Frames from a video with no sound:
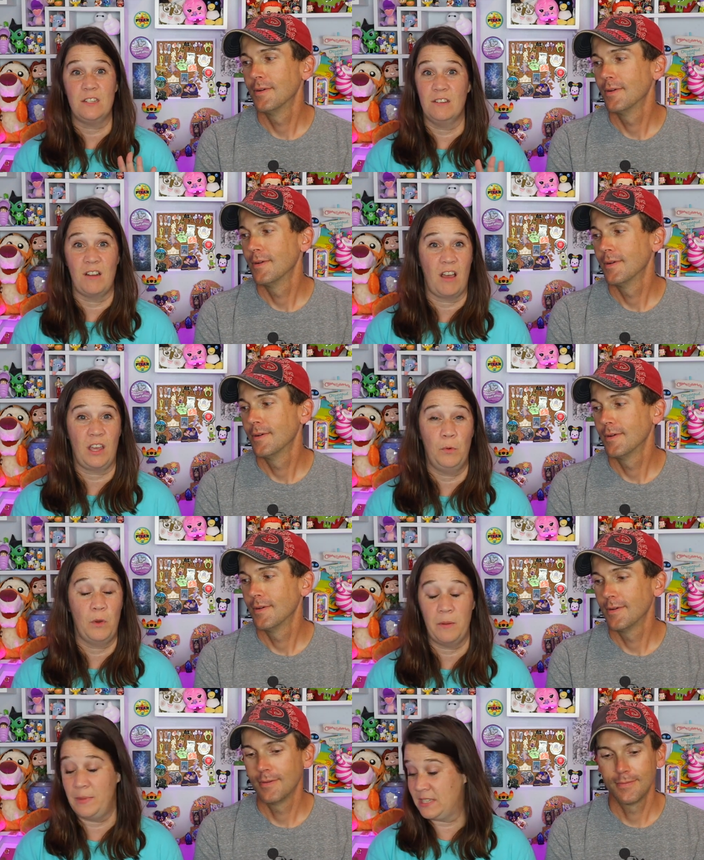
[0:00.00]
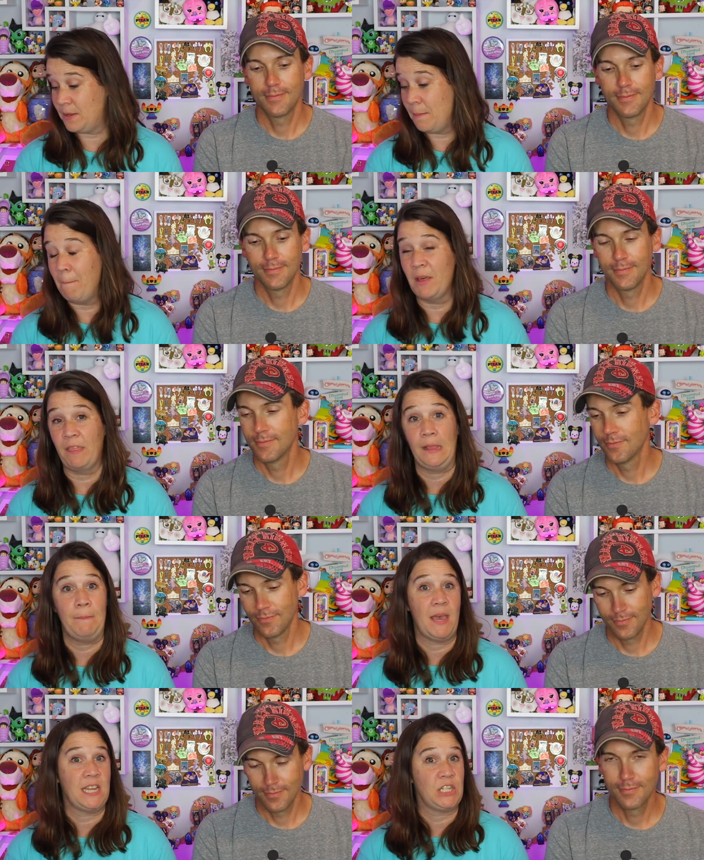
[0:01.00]
Speaker 1: You're not going to want to miss it. Monthly
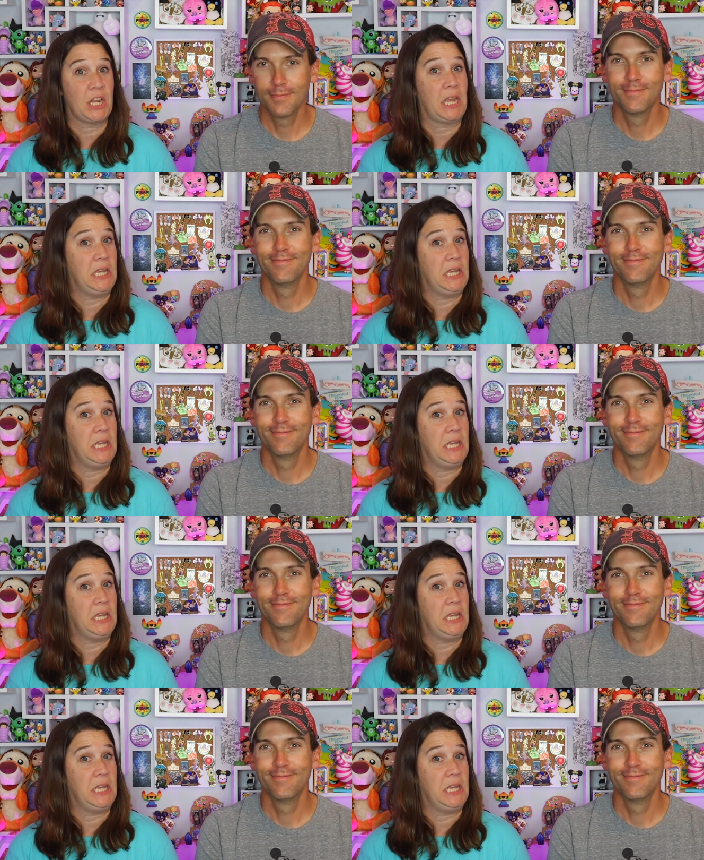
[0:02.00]
Magic